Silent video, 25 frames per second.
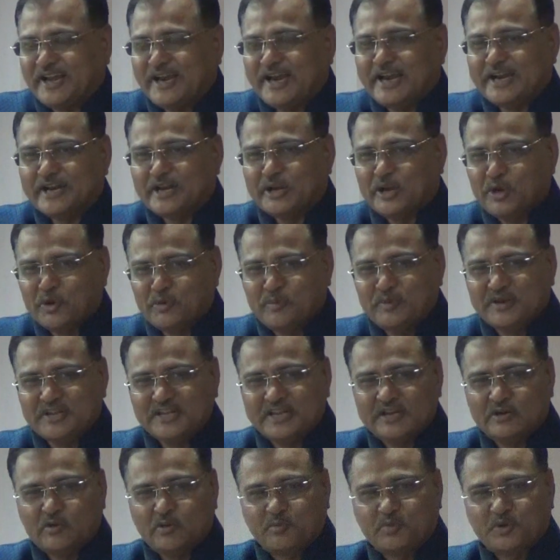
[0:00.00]
and gave me
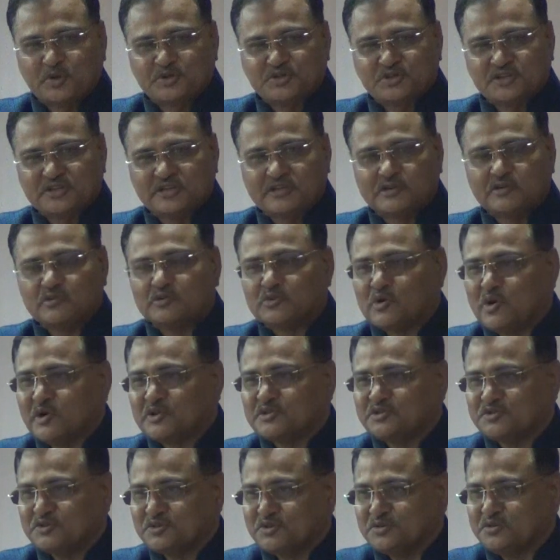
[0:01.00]
an opportunity to
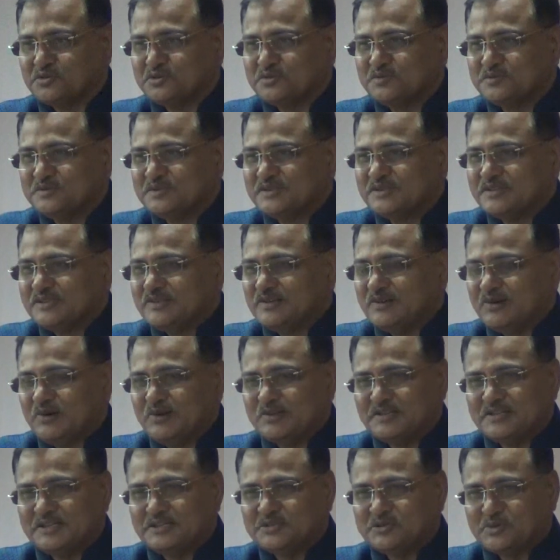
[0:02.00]
talk to you
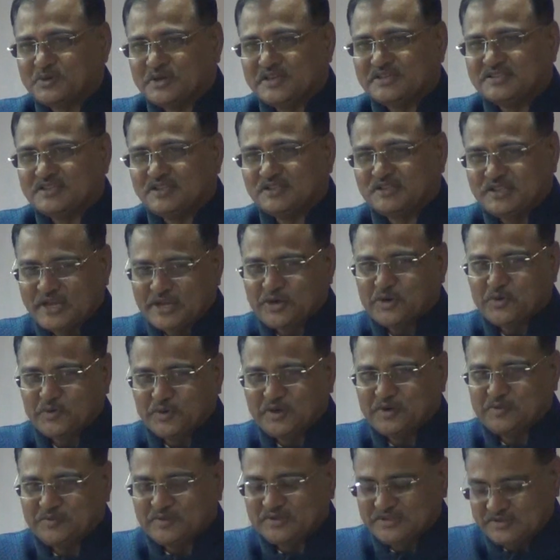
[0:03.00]
on this occasion. Thank
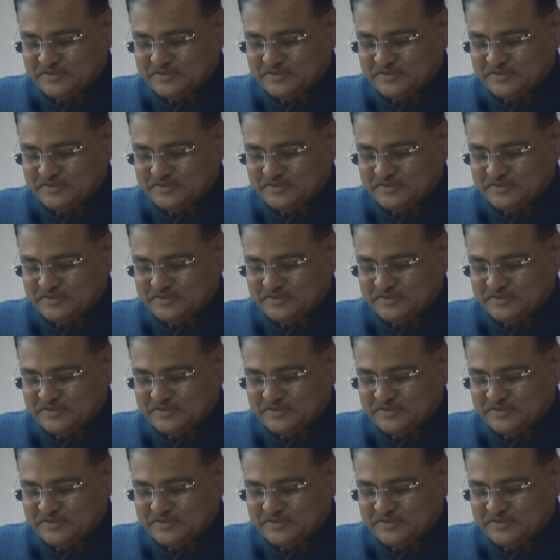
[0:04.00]
you very much.